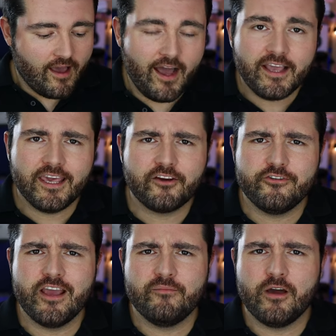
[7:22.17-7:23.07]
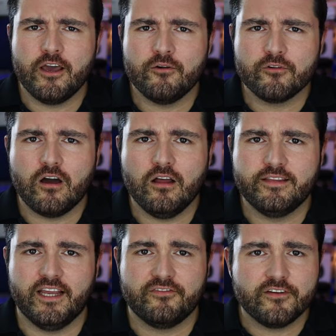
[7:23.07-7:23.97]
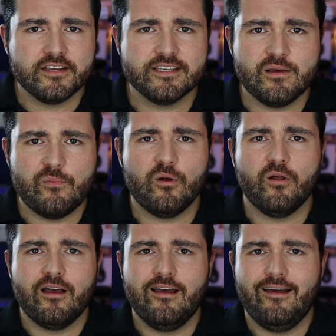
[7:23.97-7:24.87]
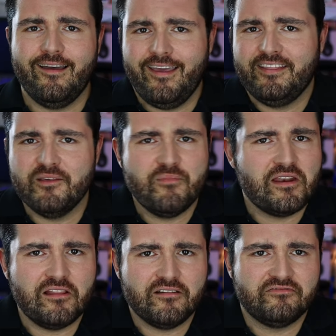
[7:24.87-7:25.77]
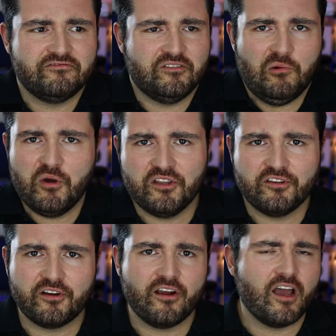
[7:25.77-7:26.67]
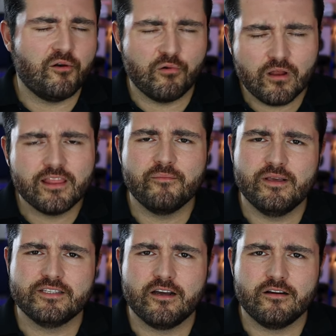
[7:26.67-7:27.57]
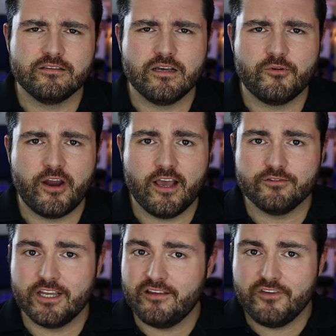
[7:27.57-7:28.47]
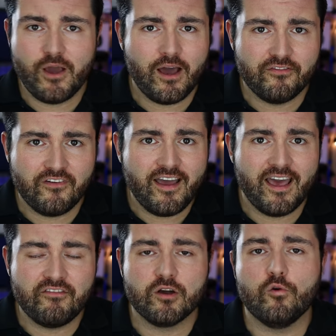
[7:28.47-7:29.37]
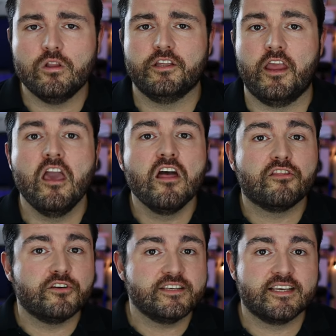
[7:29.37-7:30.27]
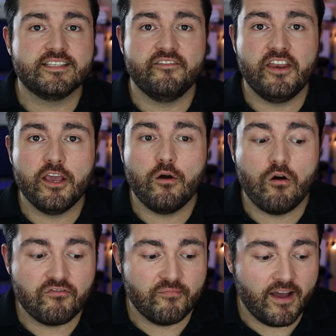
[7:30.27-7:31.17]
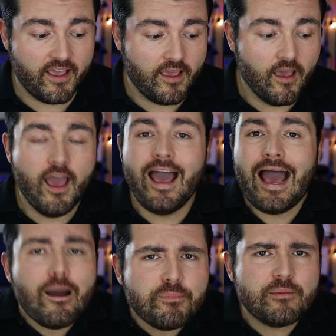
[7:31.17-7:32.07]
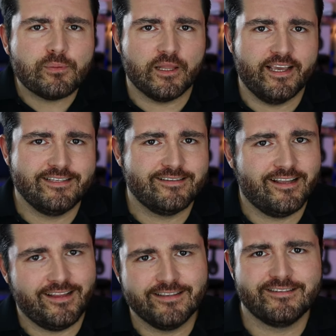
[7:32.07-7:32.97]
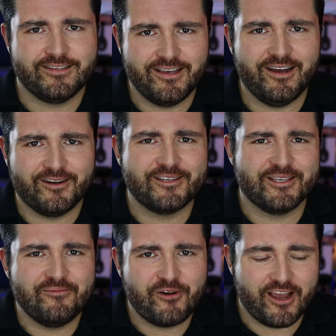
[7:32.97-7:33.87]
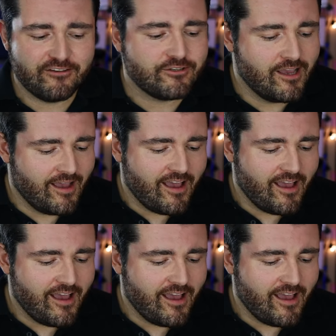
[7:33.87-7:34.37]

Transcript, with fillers: I can create my own content. For example, in the middle of winter, I really miss our summer house. And if you, if I have a quality three sixty video of my happy place, and that's our summer house,